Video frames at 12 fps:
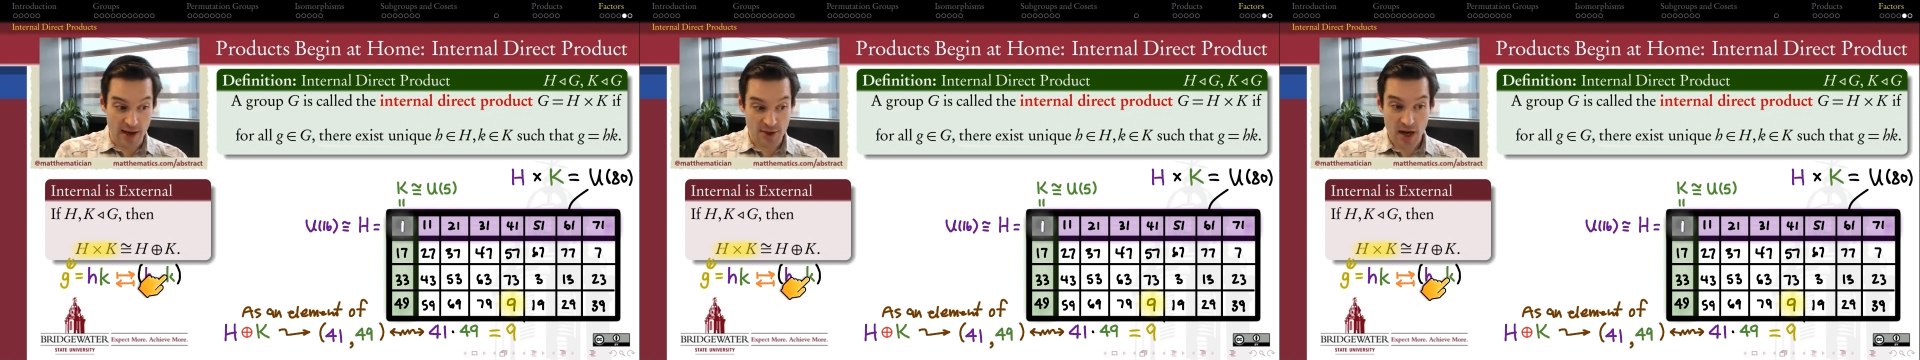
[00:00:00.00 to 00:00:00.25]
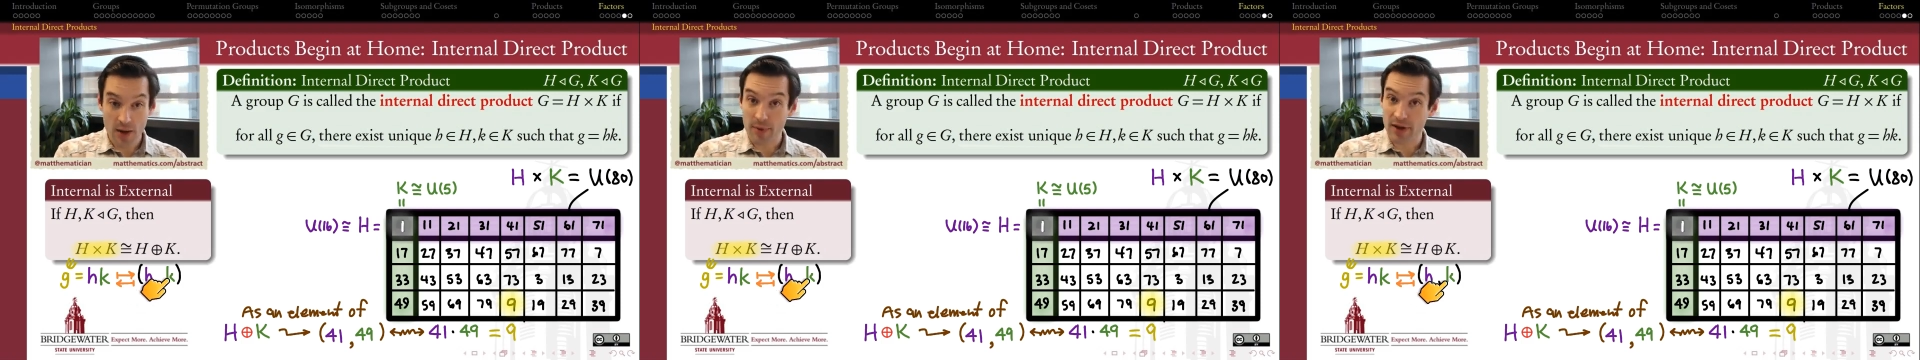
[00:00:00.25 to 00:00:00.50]

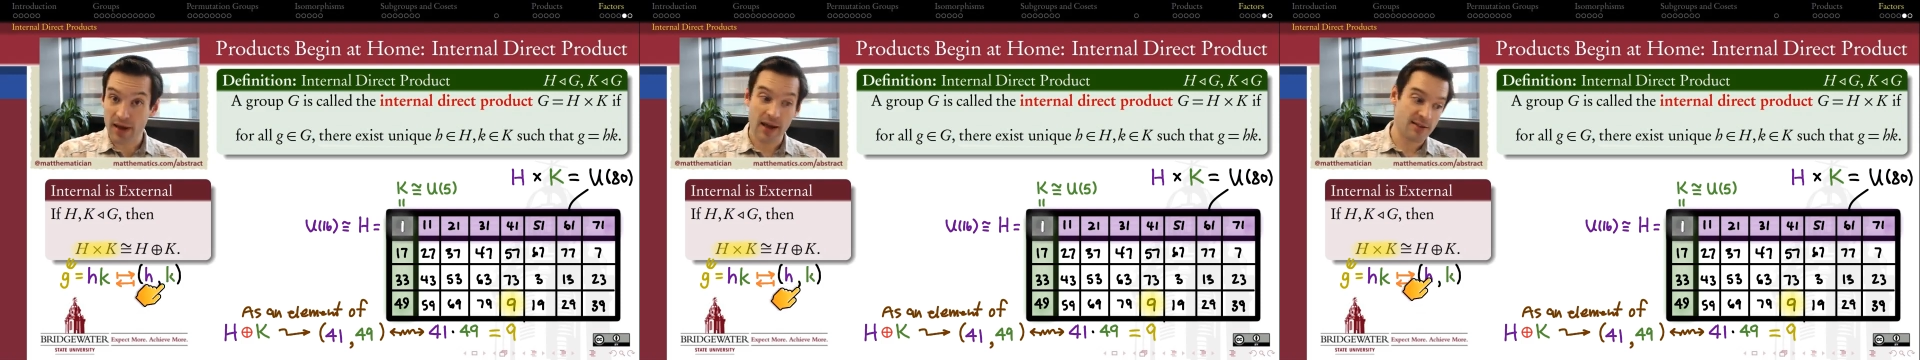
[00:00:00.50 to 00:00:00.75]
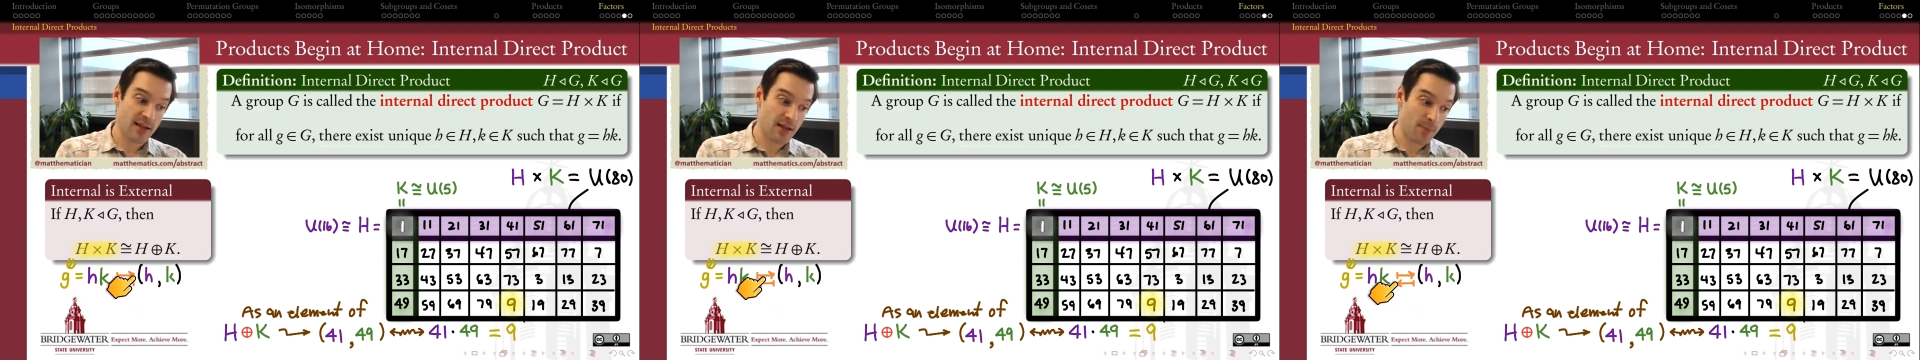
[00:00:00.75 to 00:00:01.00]
h comma k
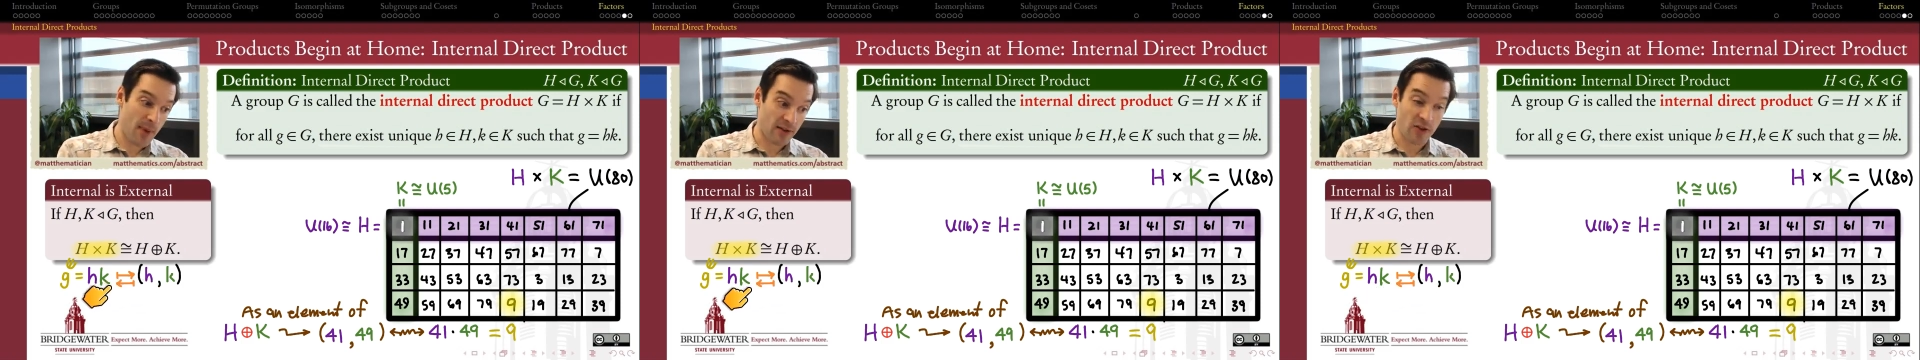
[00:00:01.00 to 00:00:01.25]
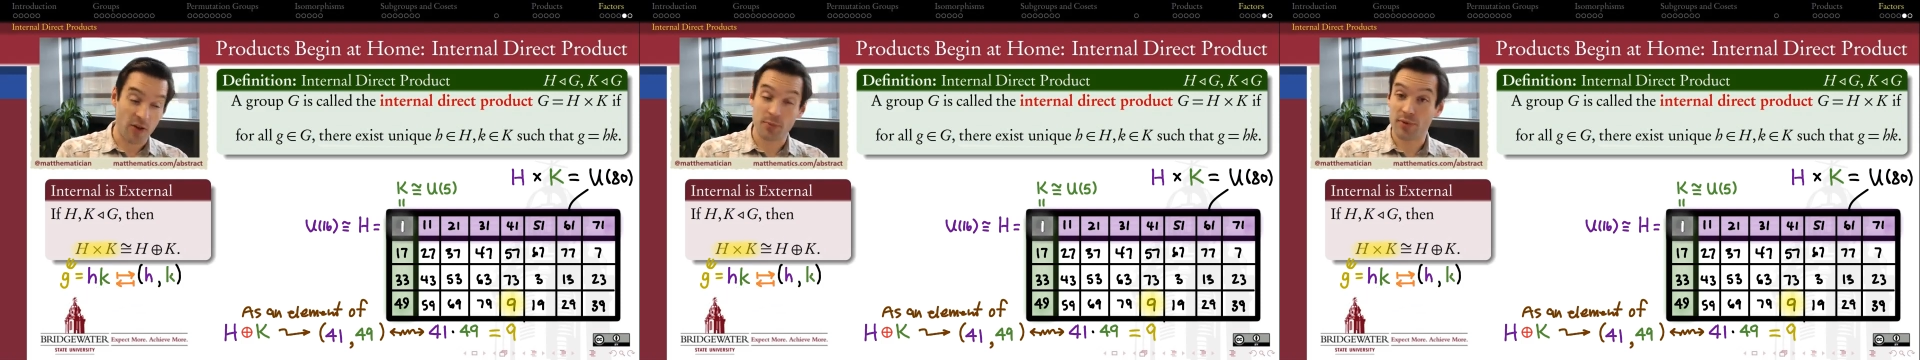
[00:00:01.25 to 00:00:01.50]
and send it
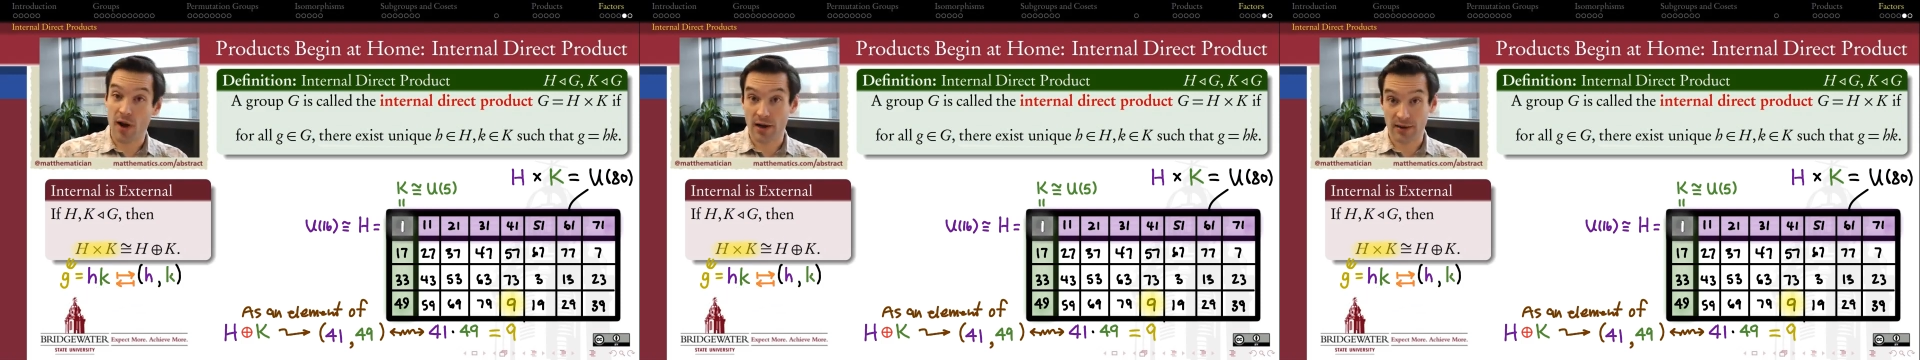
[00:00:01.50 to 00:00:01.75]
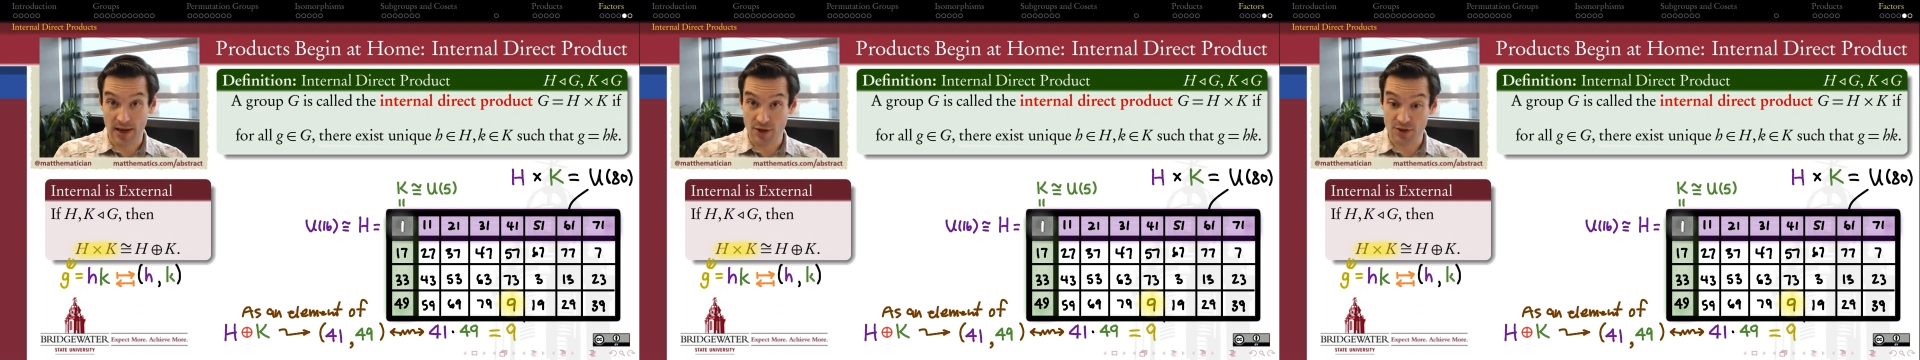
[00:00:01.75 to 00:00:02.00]
back to the
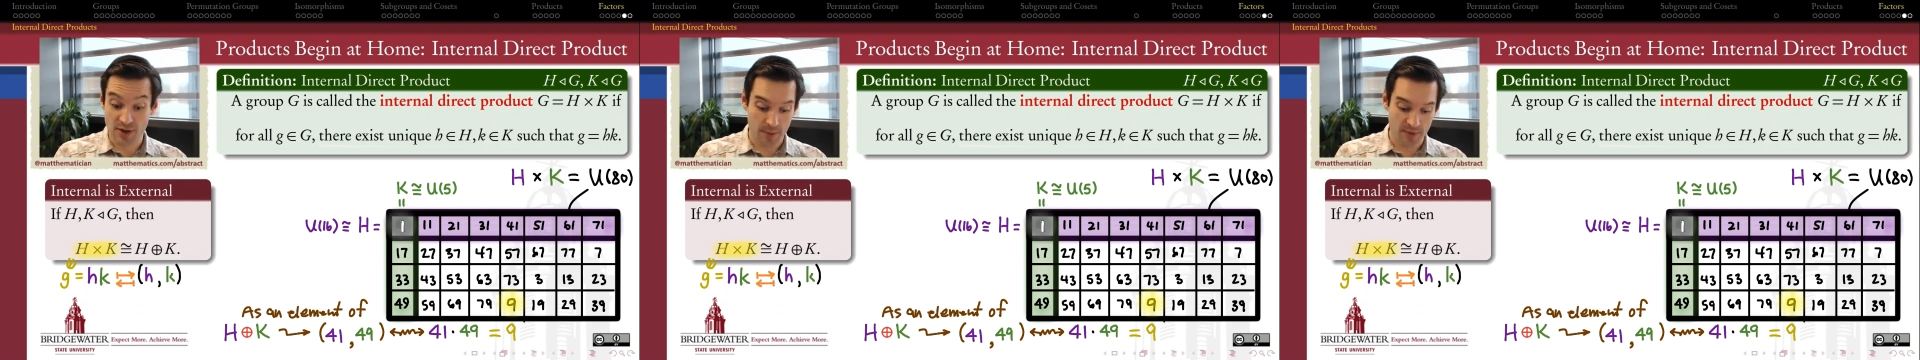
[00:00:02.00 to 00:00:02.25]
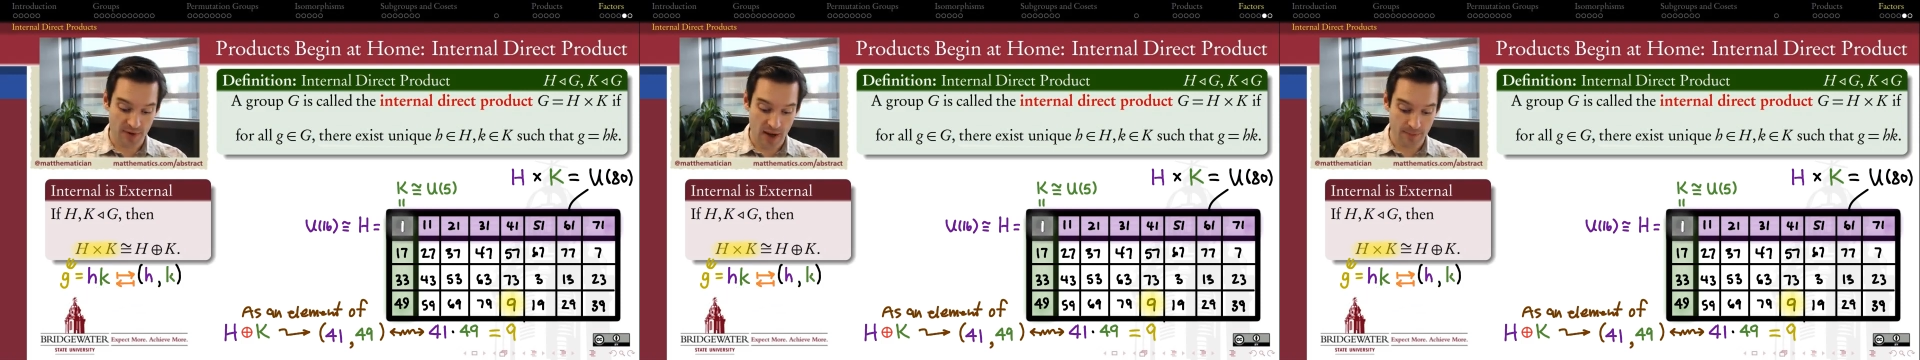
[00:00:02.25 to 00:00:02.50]
product h
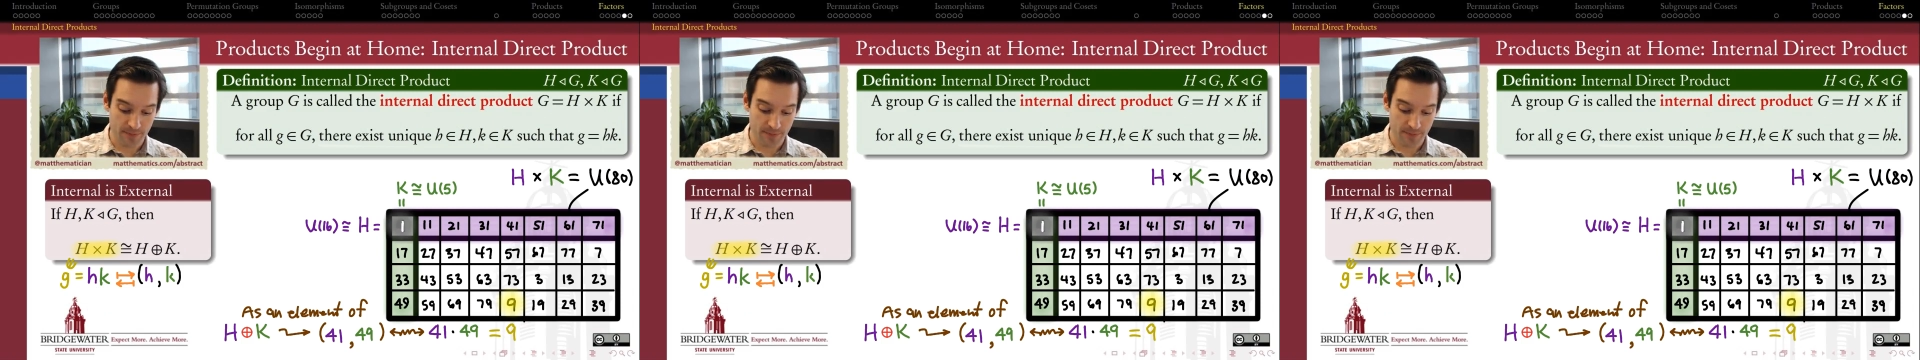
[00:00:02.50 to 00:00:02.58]
times k.